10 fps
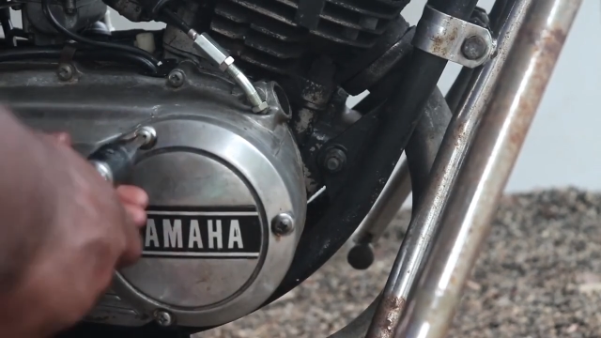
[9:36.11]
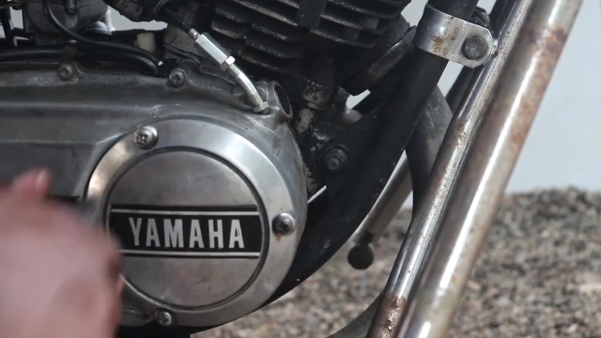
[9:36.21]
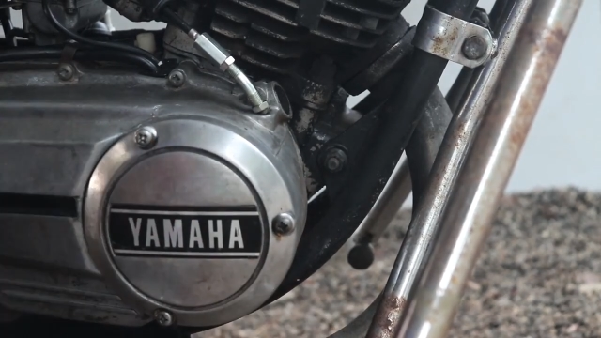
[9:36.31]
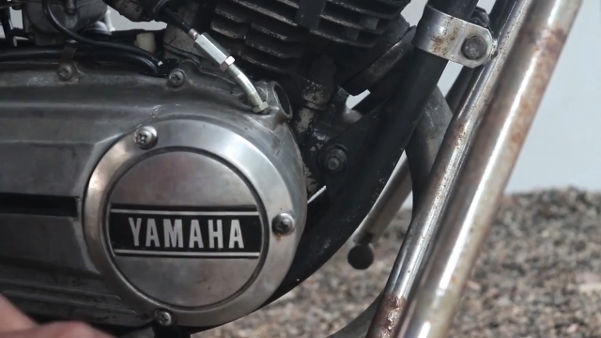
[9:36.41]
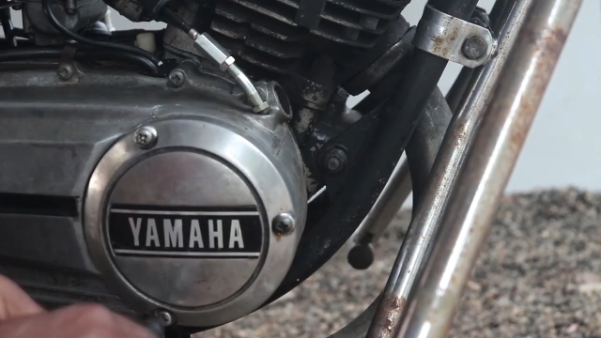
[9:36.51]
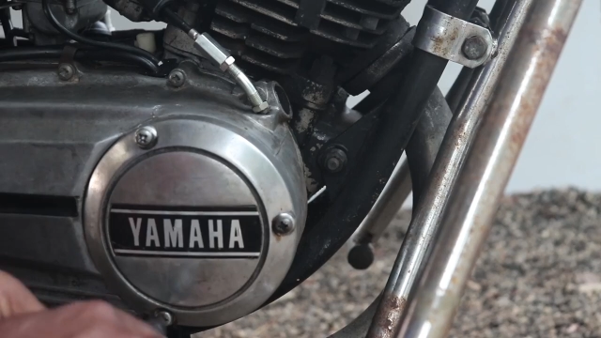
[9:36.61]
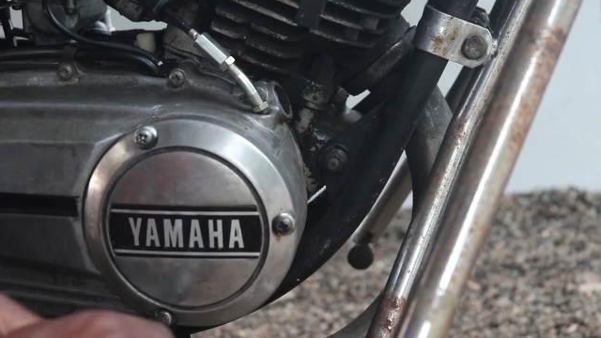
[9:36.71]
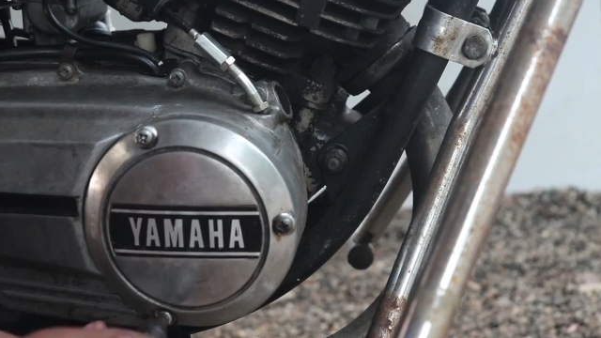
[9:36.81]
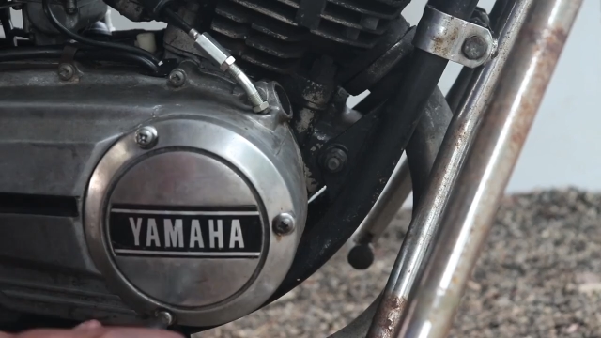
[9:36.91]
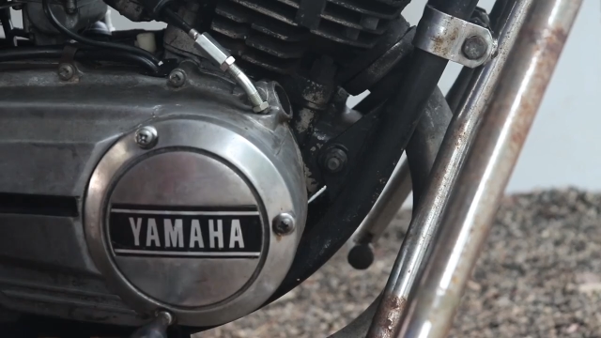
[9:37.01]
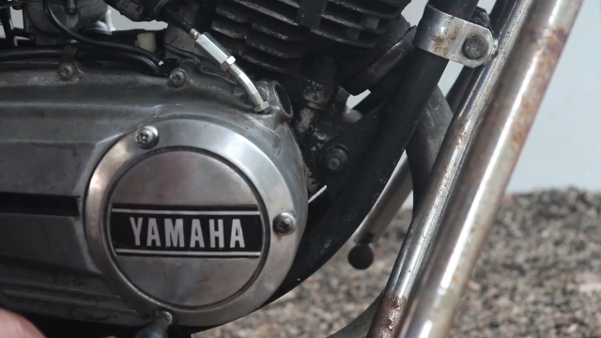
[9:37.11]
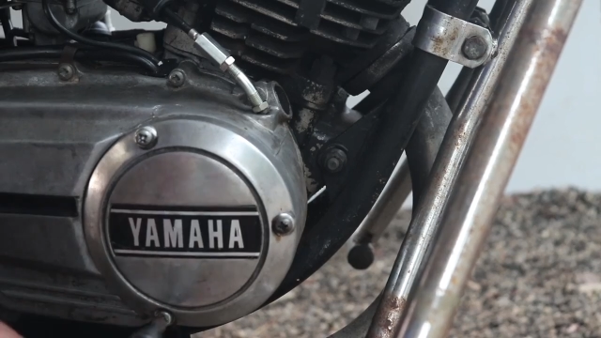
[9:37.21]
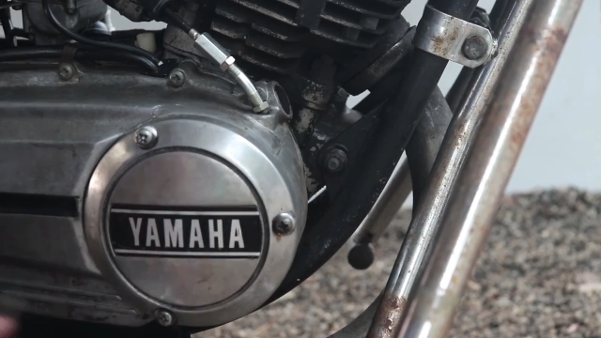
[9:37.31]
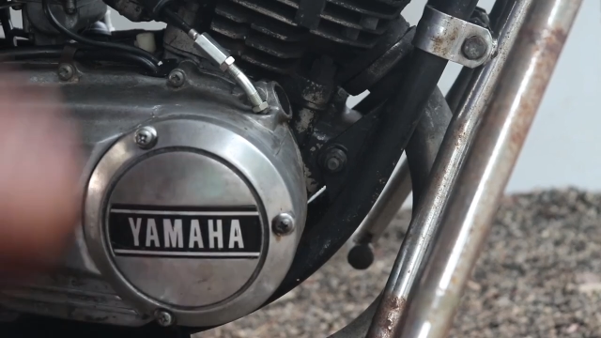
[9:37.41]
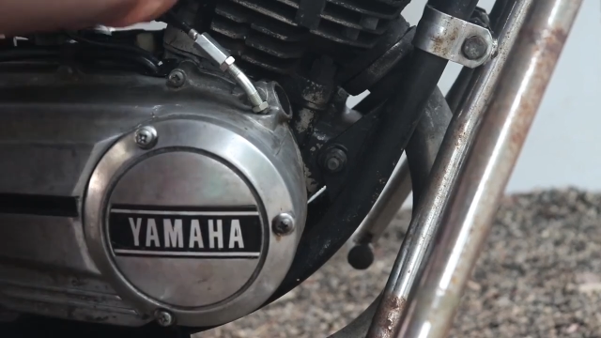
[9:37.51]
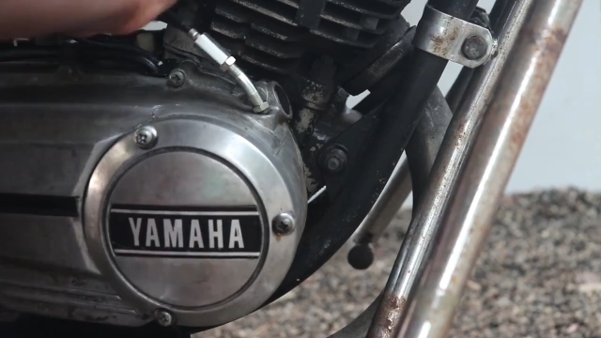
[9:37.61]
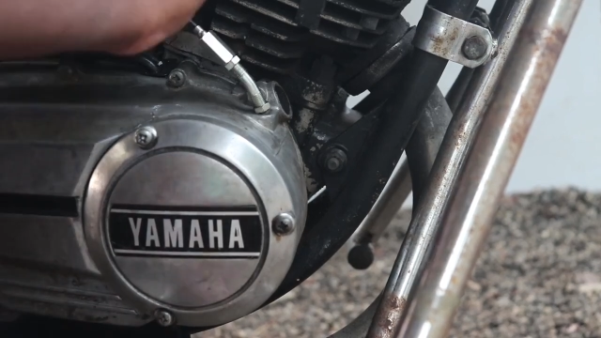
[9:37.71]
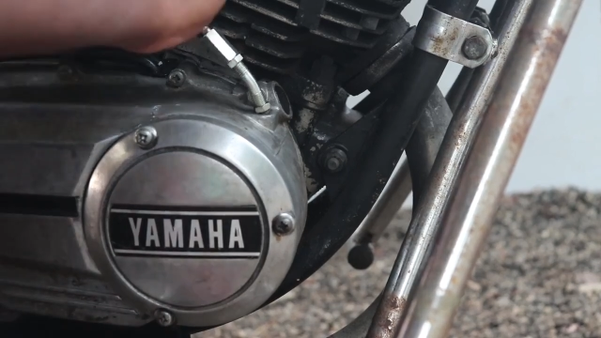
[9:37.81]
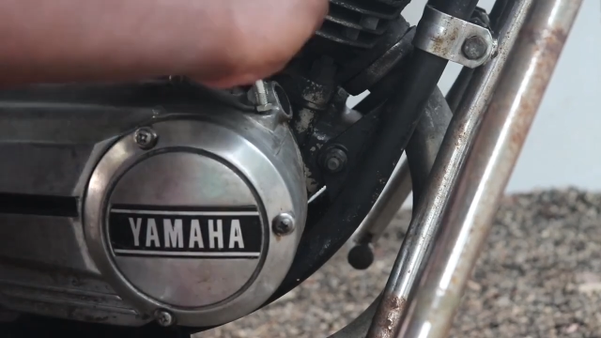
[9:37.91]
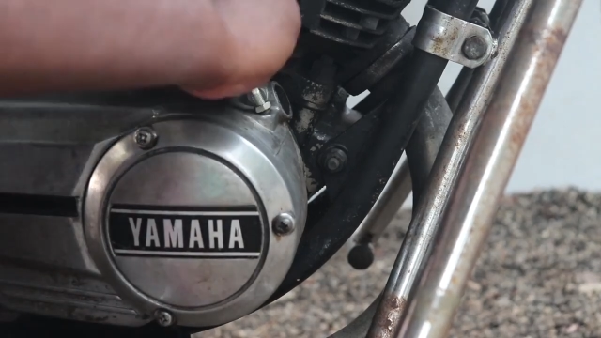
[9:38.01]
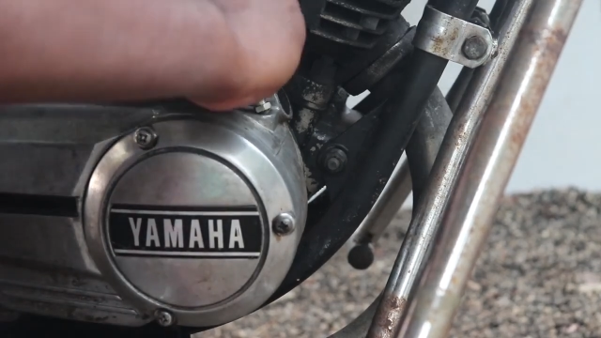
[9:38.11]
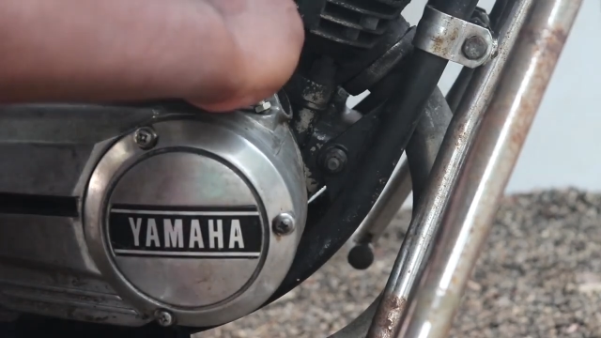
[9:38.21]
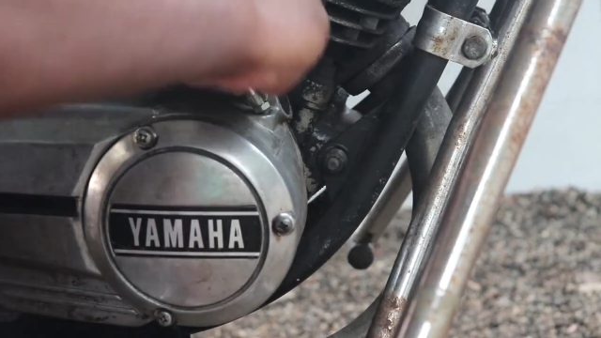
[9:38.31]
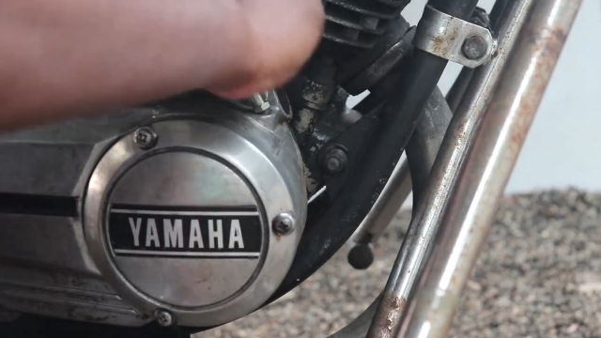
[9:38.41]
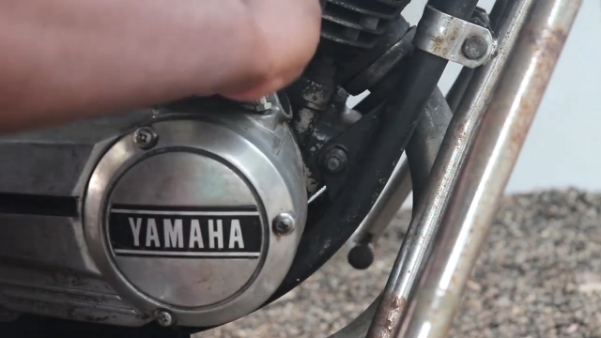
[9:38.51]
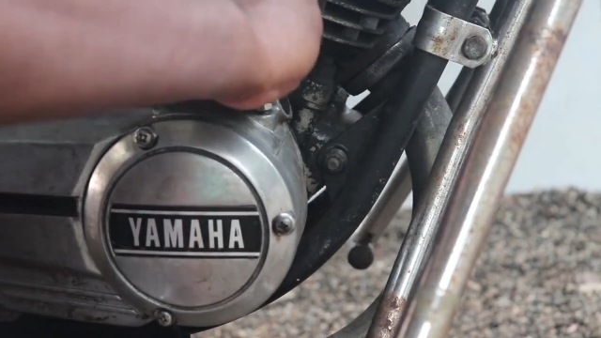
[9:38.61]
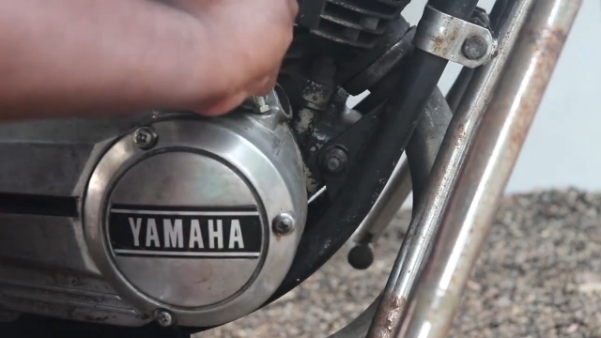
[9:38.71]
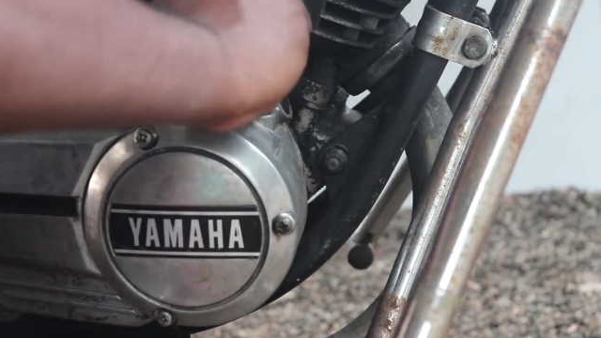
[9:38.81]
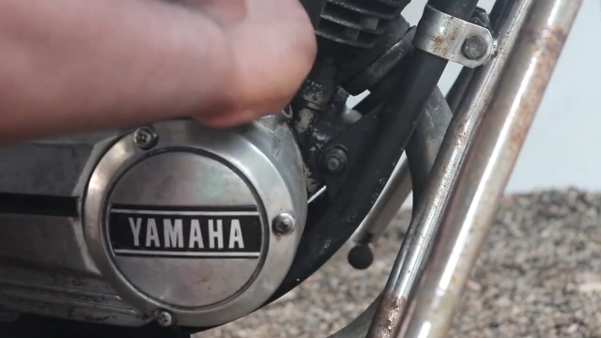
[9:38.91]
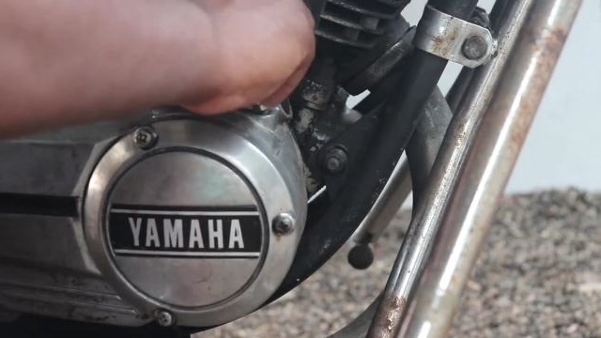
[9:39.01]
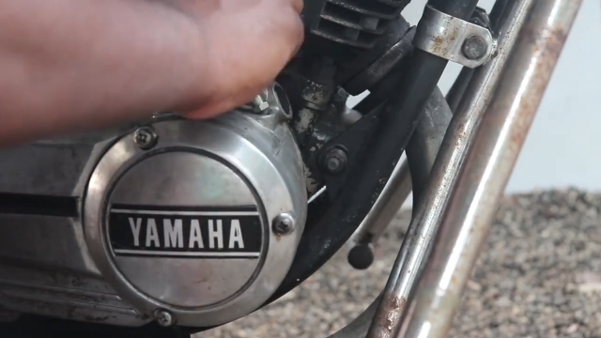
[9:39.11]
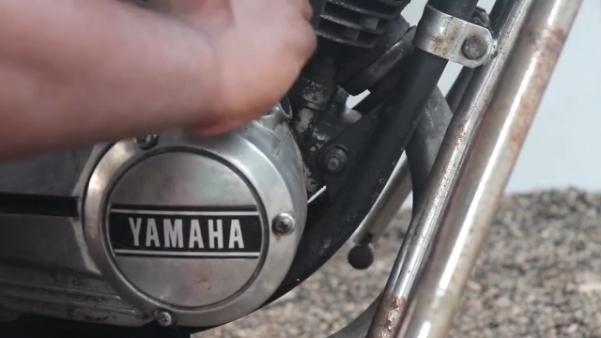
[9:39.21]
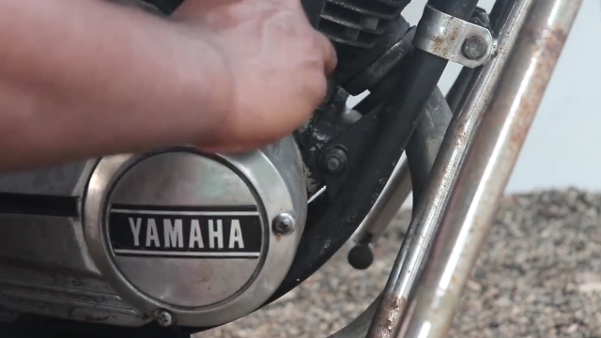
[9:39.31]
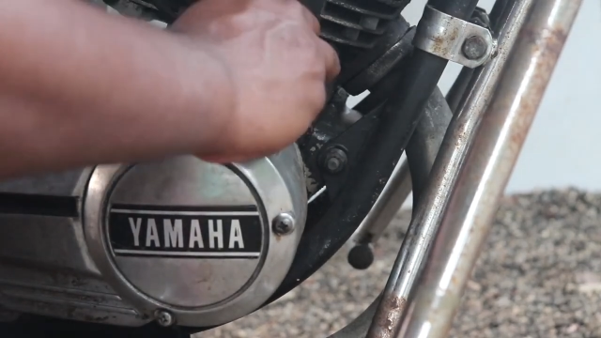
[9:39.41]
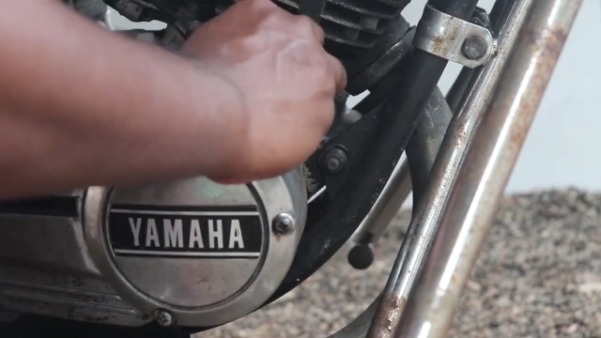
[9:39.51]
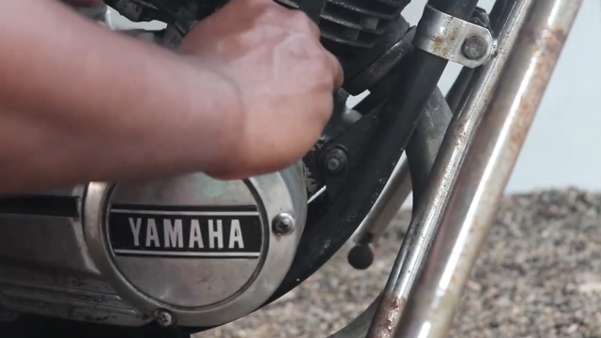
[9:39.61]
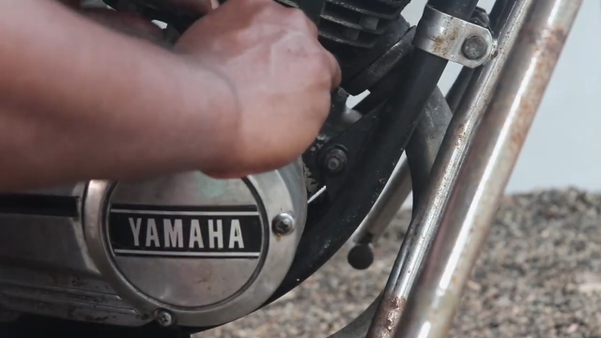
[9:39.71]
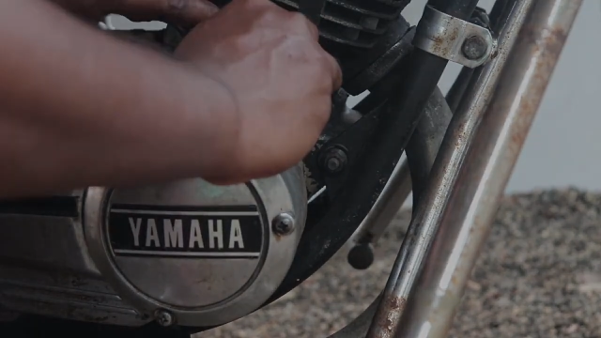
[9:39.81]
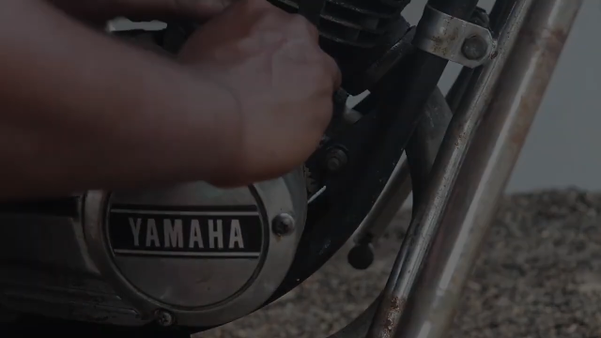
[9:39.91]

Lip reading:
No face is visible, so there are no lips to read.